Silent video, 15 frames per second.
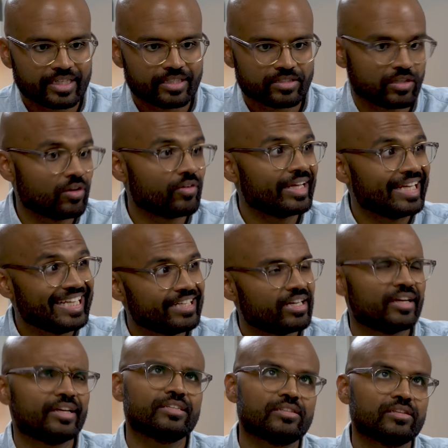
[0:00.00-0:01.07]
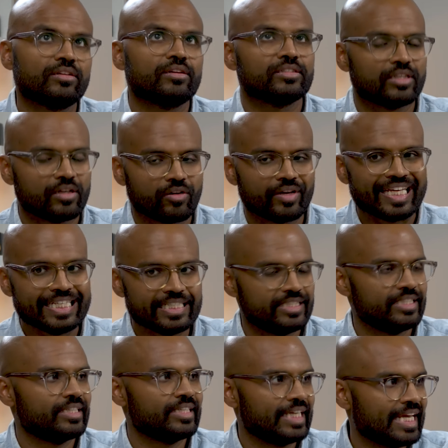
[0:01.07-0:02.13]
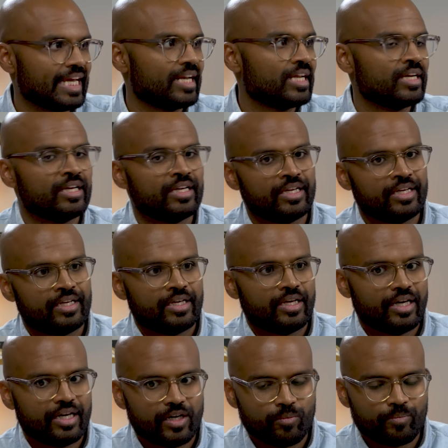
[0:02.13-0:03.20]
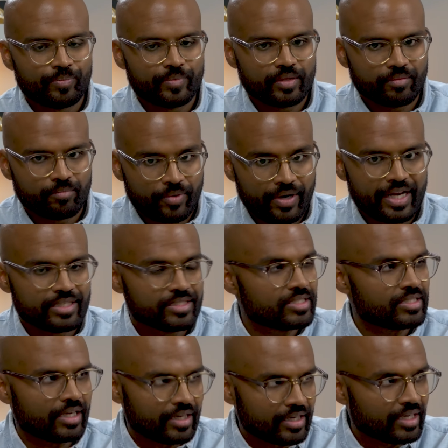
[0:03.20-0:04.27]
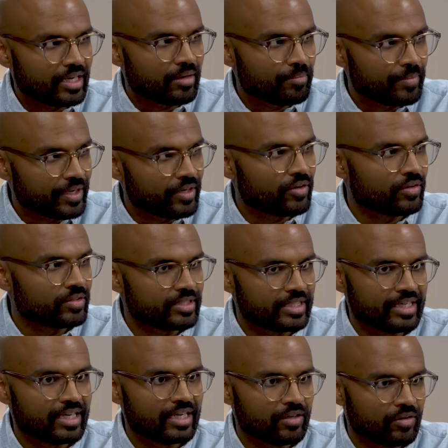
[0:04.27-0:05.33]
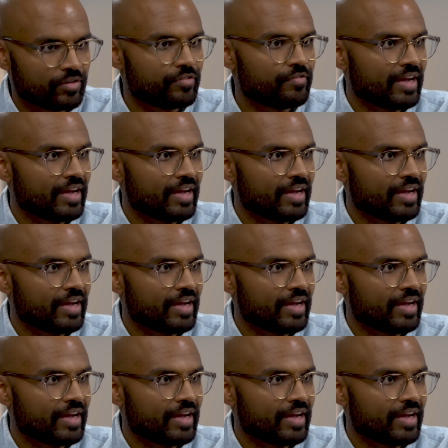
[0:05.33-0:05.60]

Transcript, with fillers: And it's a lot, I guess it's a lot easier to get brands started up because there are a lot of